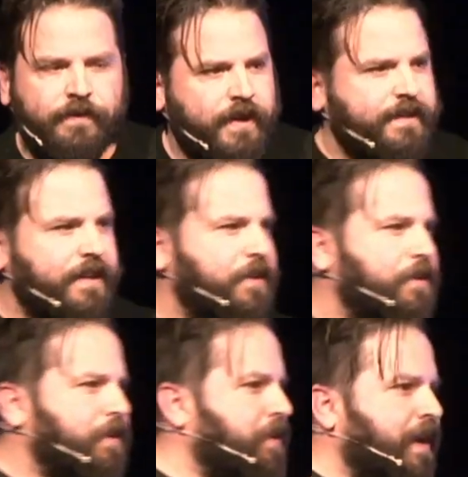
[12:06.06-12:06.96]
And I've got to tell
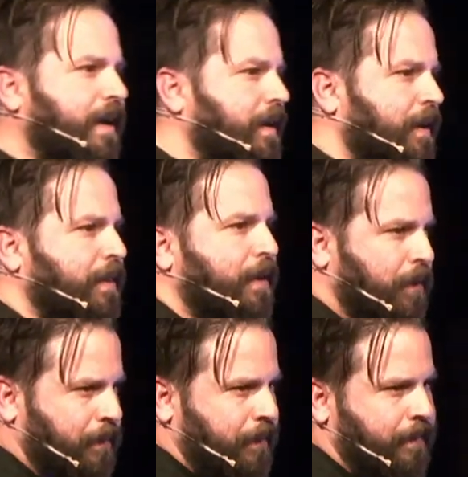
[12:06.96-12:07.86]
you, you're not
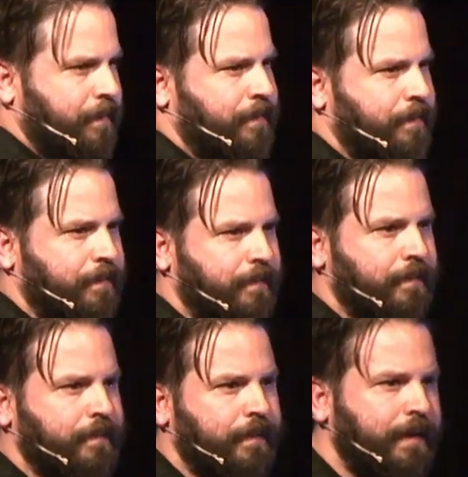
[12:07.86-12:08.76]
alone
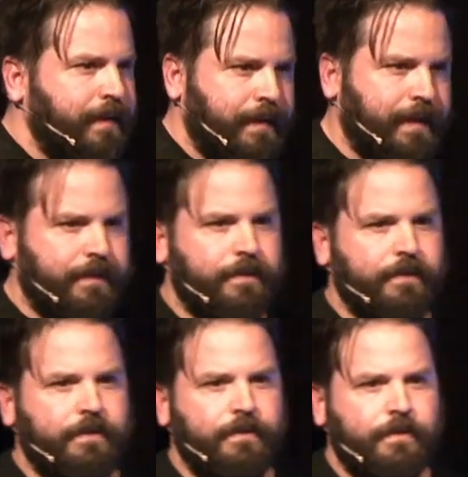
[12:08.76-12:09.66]
in that.
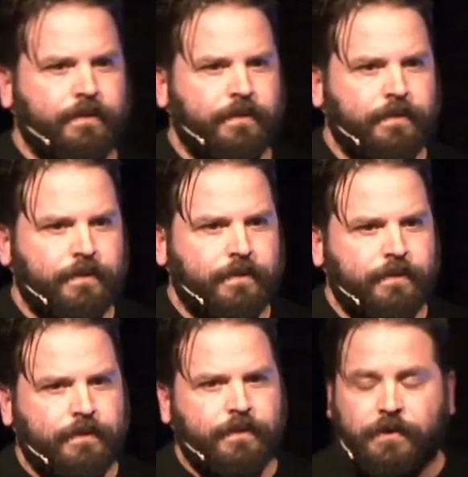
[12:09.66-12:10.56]

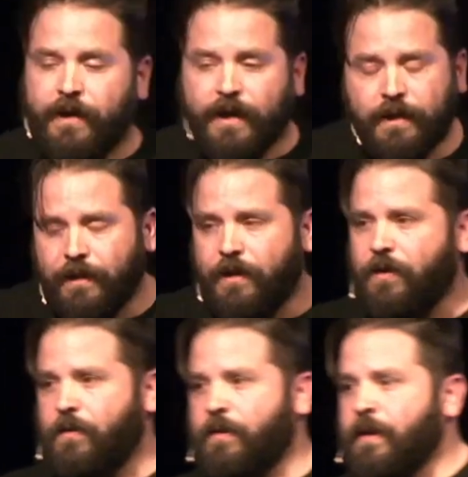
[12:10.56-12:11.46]
You're not
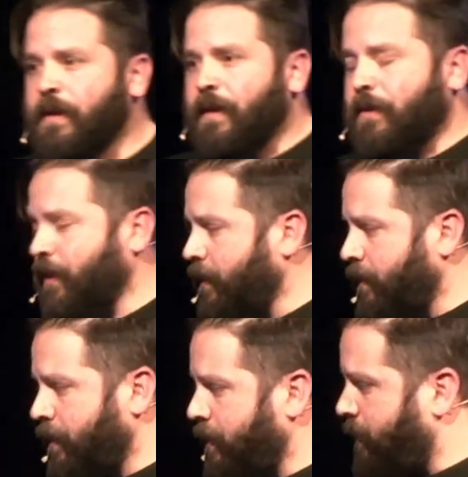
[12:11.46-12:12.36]
alone.
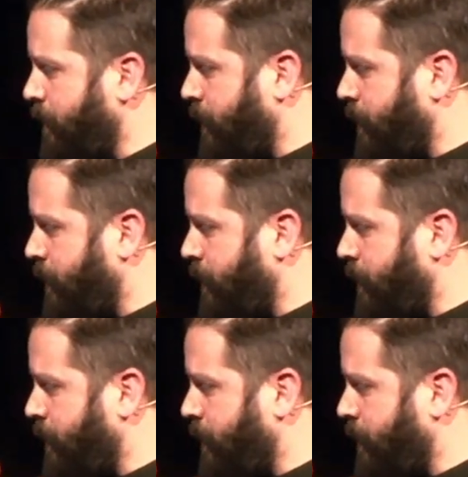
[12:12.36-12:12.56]
The, the